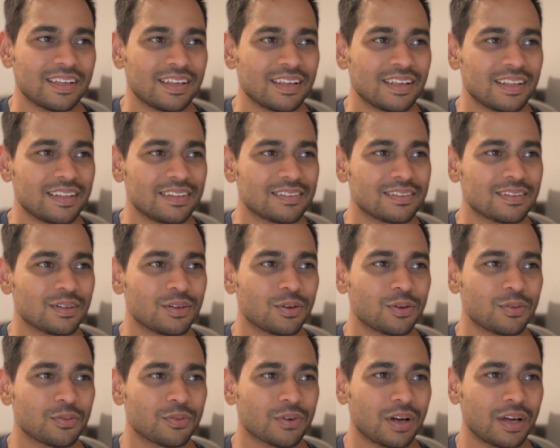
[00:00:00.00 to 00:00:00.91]
Instead
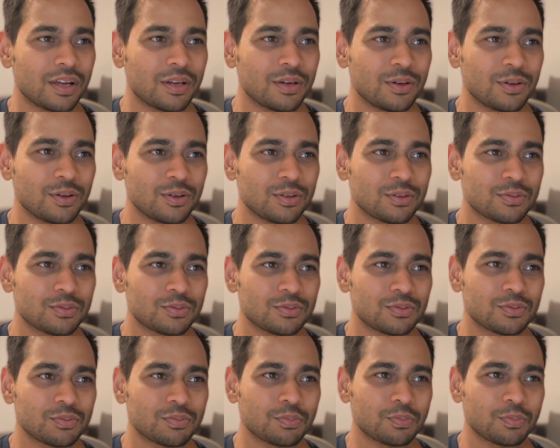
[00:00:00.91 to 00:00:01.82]
of kind of
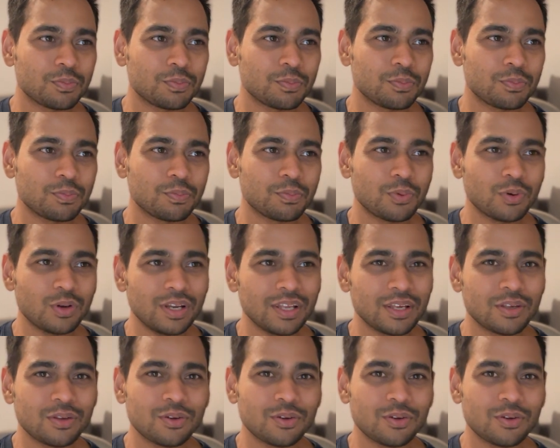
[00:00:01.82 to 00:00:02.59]
pulling